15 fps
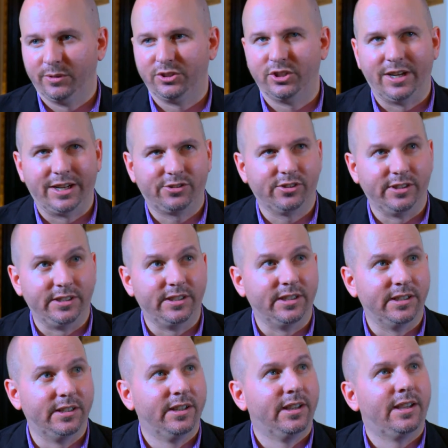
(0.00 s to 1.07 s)
which it actually
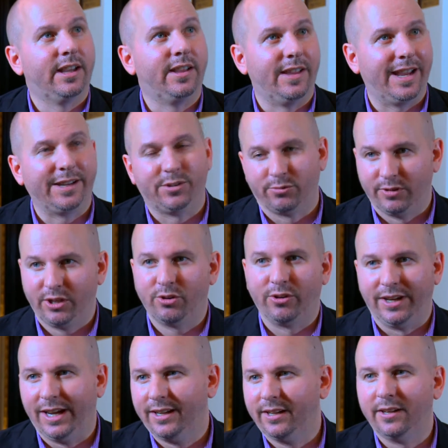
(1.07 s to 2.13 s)
did, and they had to
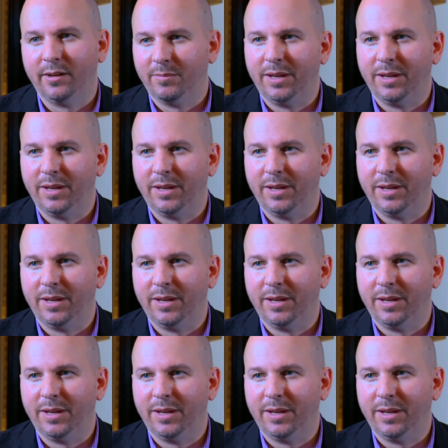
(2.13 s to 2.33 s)
recreate it.